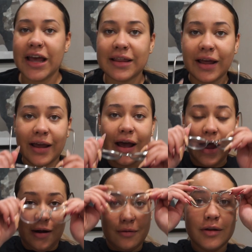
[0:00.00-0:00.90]
at like,
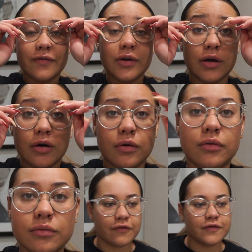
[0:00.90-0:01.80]
I don't even
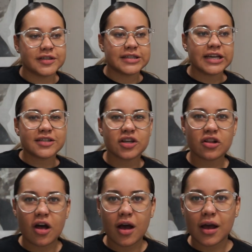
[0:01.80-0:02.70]
know, 6
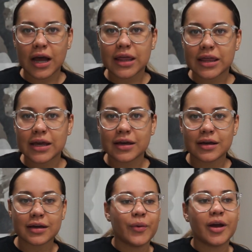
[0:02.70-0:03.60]
o'clock, I
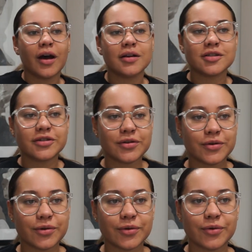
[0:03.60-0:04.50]
think. We got
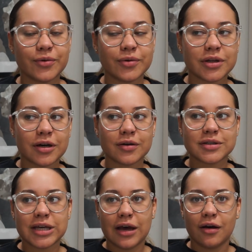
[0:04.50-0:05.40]
to the
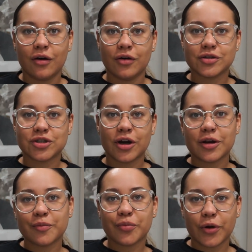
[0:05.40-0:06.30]
hotel,
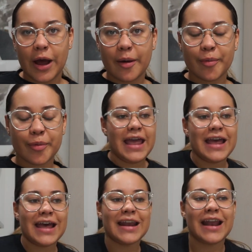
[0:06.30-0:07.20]
started prep,
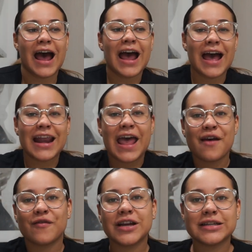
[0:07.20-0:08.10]
and I had
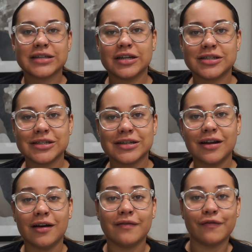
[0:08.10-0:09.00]
every intention
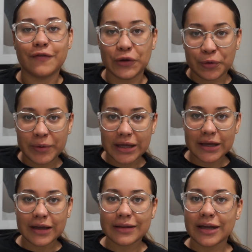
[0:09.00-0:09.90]
of
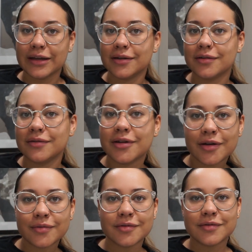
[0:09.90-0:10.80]
filming and like, you
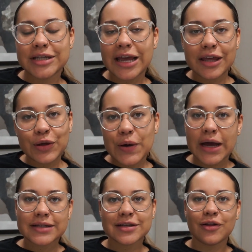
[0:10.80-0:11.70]
know, taking you
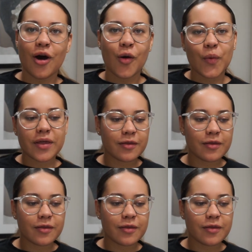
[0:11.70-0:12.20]
guys along with